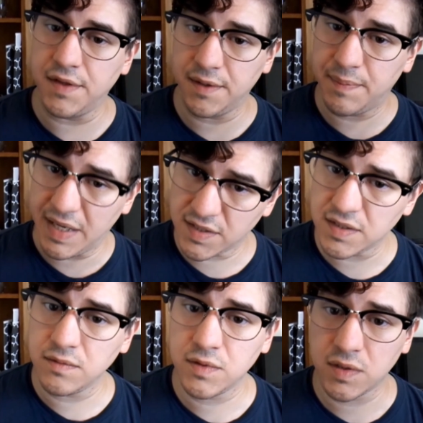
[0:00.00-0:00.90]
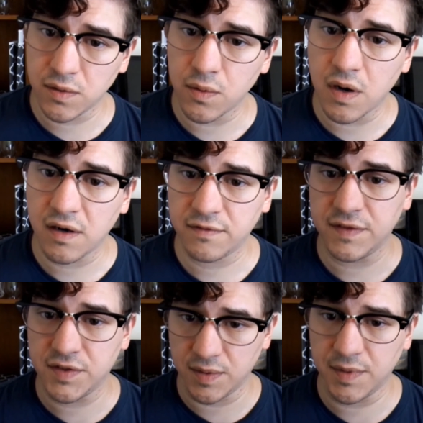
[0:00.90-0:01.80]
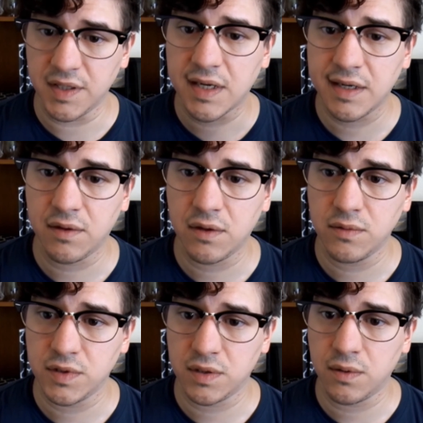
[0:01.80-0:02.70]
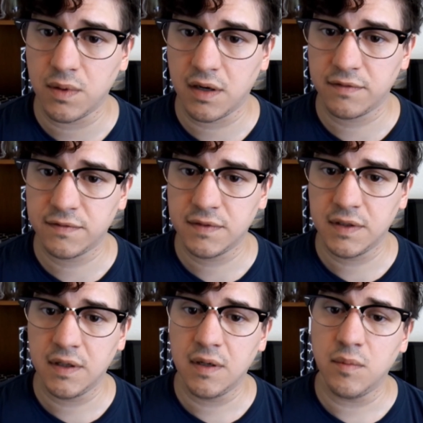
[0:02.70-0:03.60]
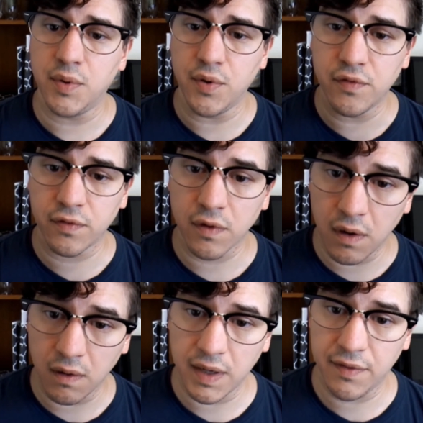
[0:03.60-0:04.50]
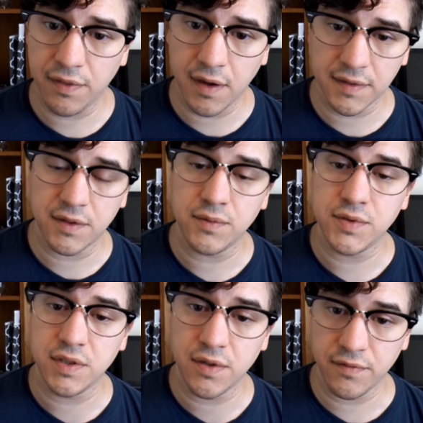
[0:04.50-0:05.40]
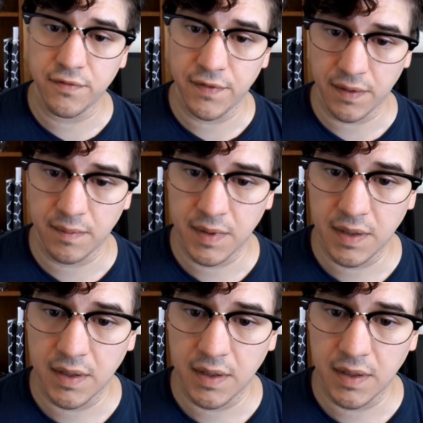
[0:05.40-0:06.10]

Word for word: The pacing was a little off and some of the dialogue was a little off. But overall, I thought that it was a good film.